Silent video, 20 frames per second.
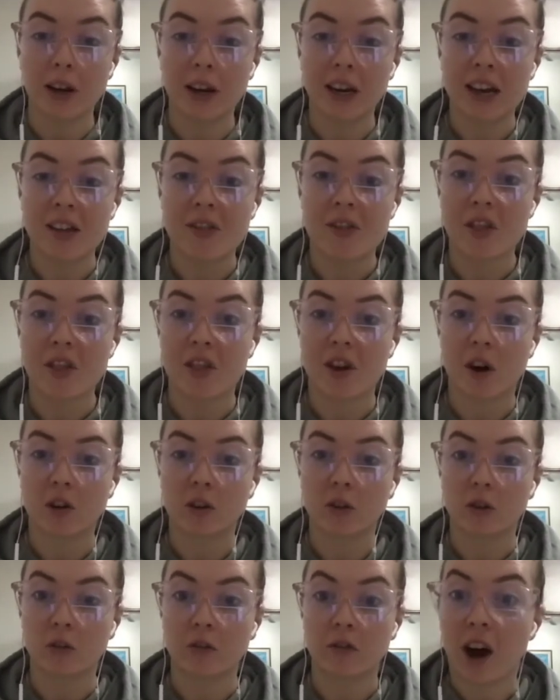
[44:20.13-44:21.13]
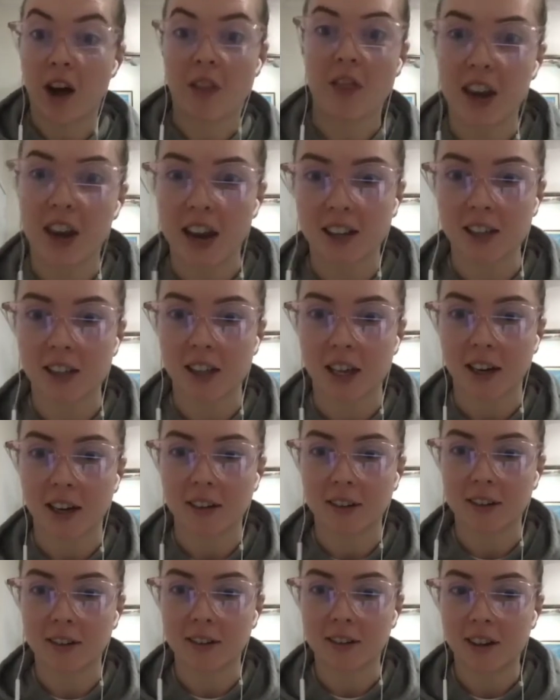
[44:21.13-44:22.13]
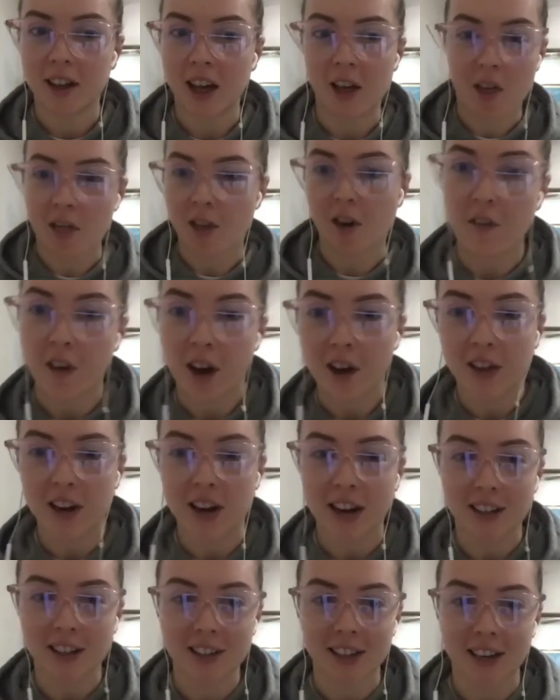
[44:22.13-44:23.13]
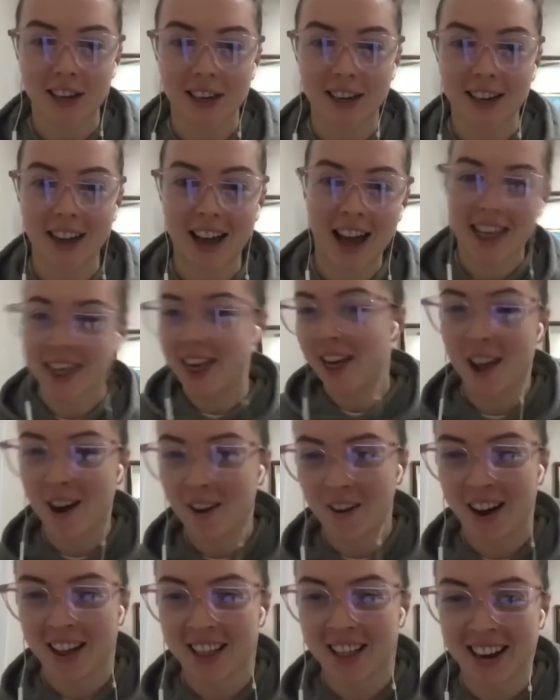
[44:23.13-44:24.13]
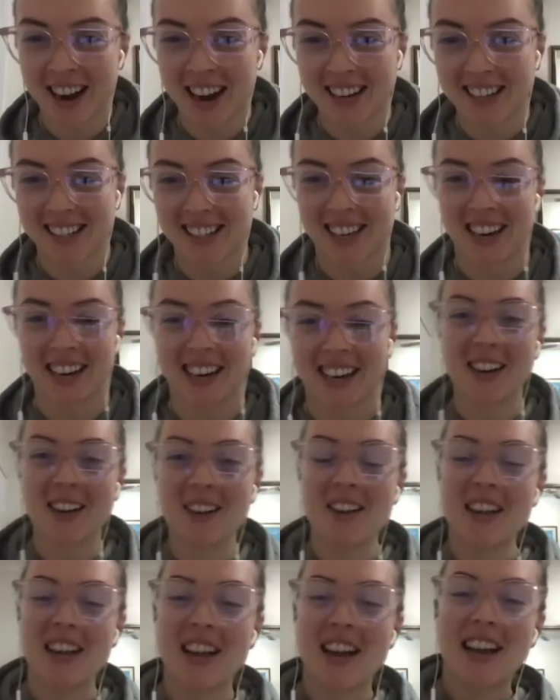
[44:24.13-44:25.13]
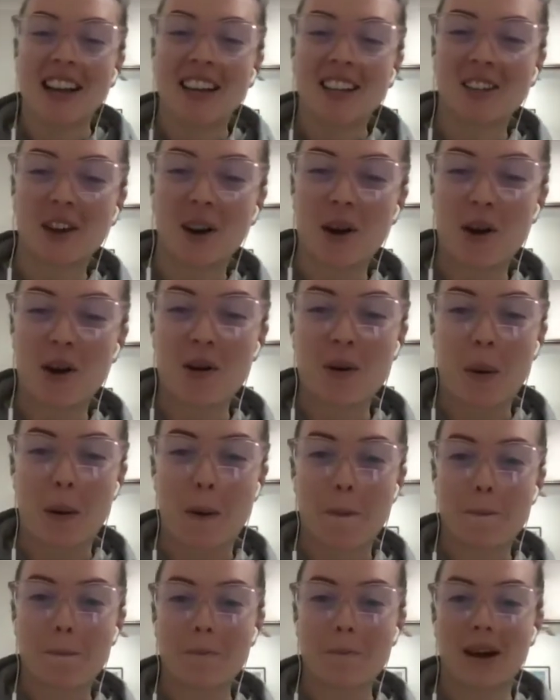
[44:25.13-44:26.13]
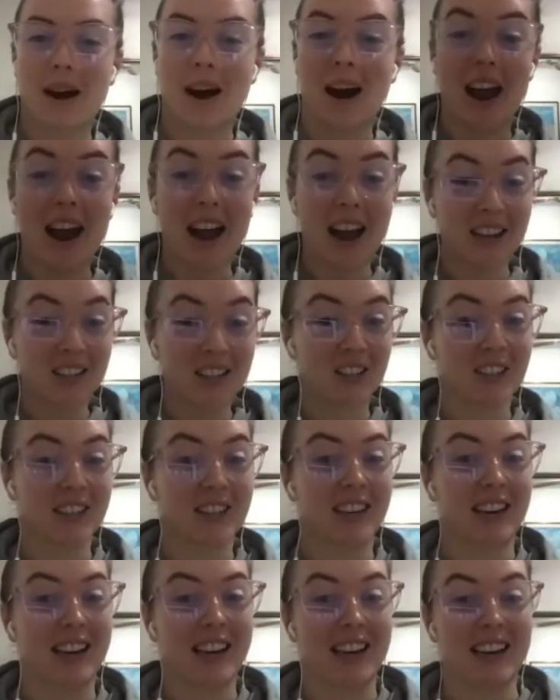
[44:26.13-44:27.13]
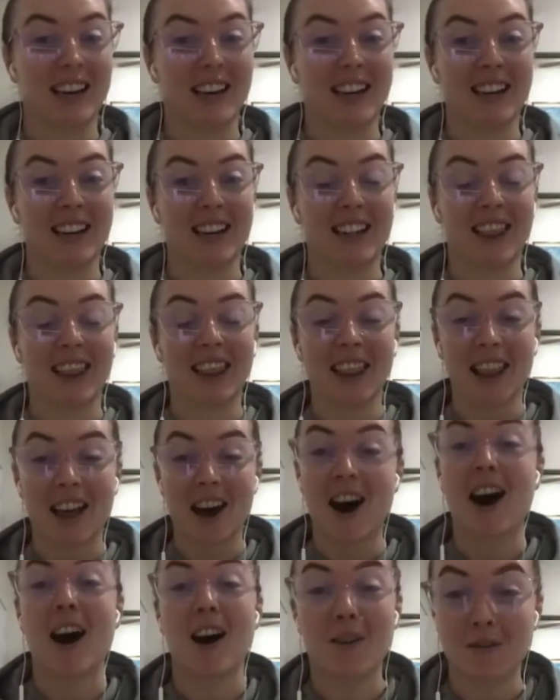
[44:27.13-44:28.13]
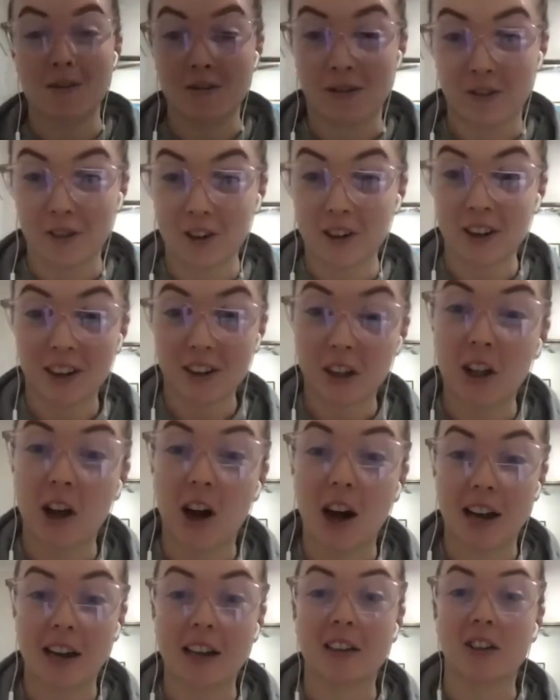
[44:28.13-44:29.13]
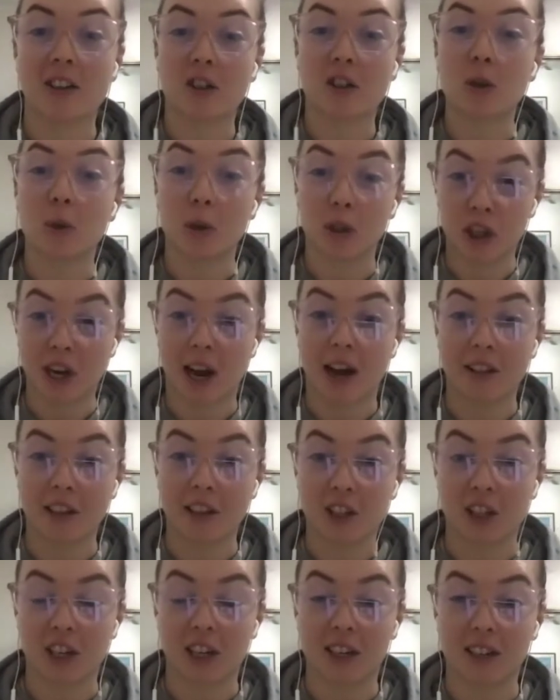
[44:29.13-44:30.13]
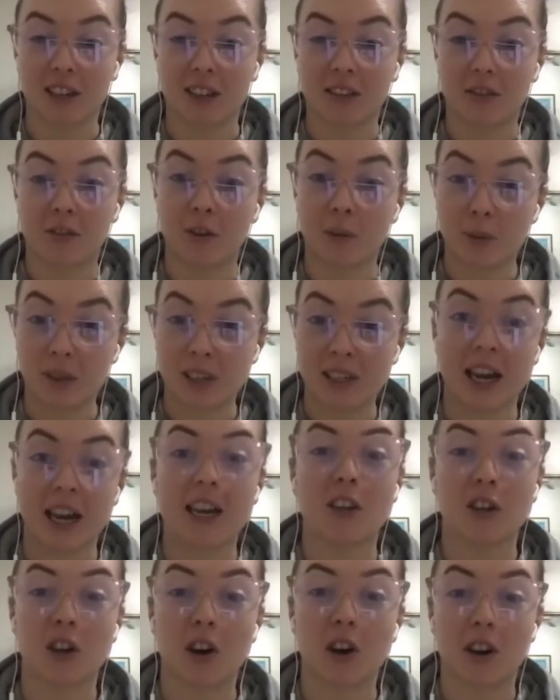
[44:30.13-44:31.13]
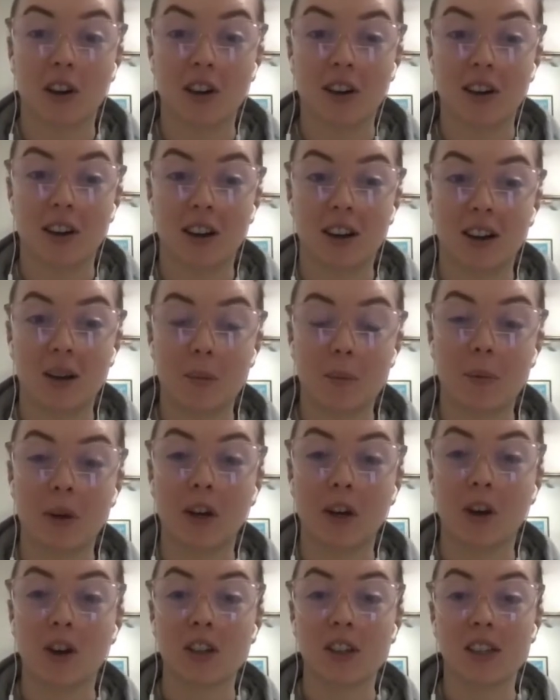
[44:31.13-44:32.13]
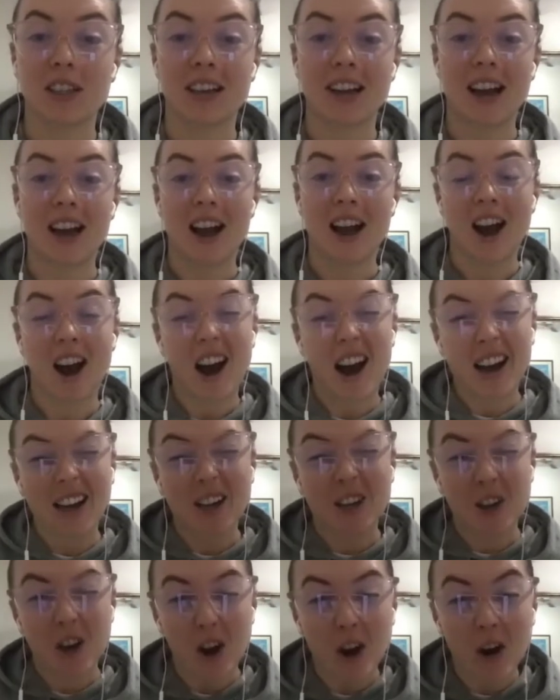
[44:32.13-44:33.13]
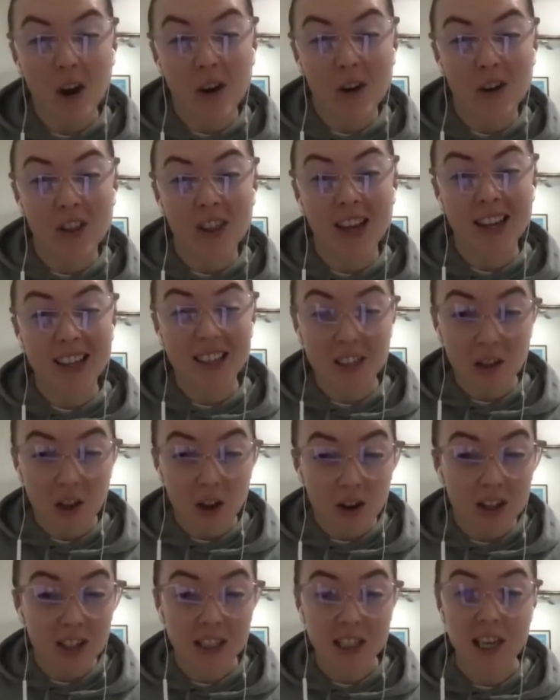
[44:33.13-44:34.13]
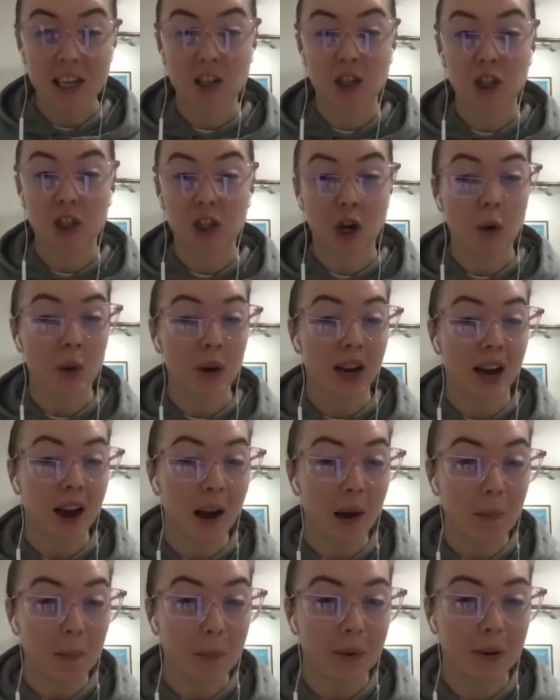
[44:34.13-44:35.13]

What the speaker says: that they'll find the next thing, and then they'll find the next thing and the next thing. So I actually love clients who are challenging from the day dot, because I know that as long as they're showing up,